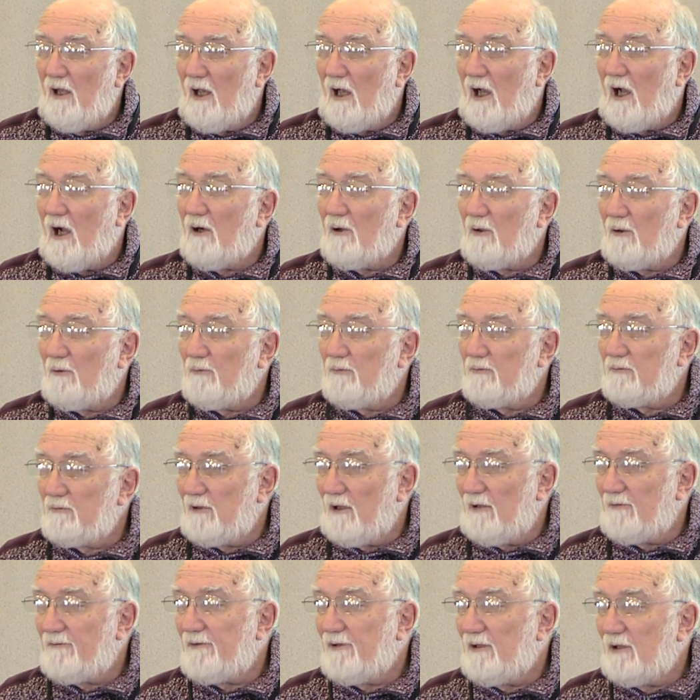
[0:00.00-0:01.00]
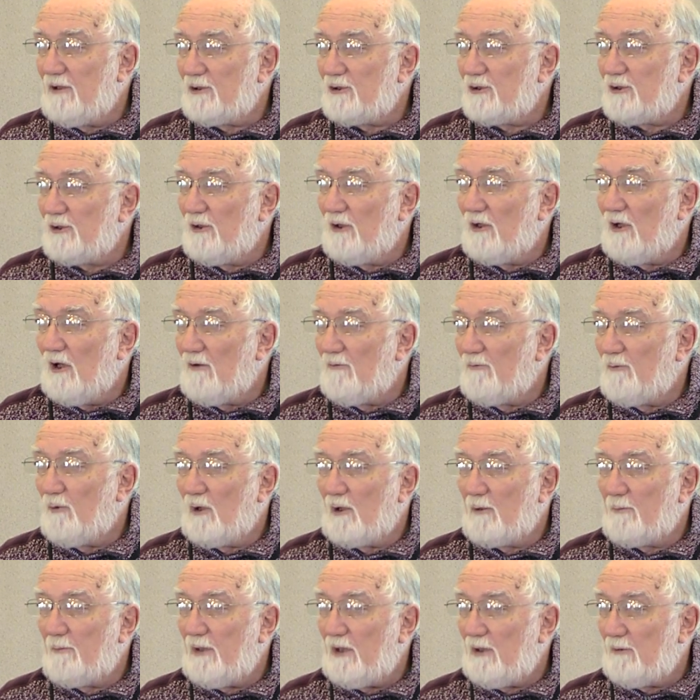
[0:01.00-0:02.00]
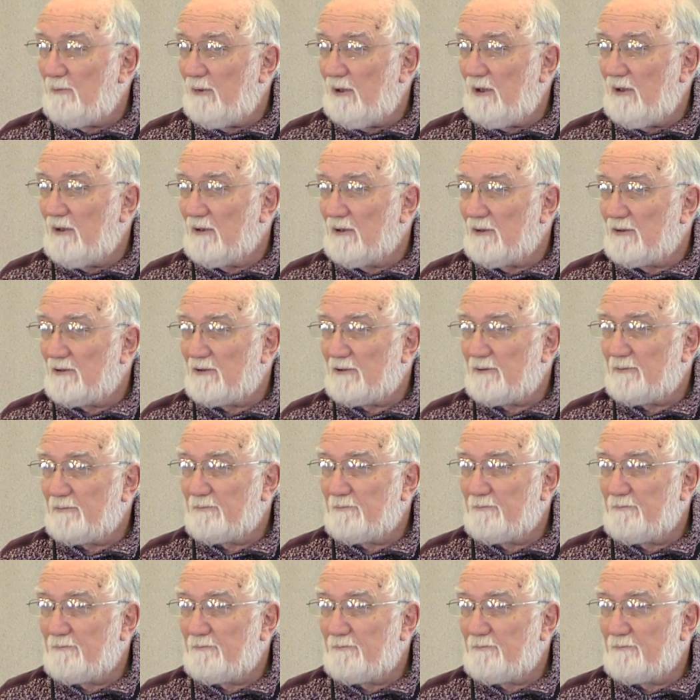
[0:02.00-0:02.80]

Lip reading: our definition of what a B&B is.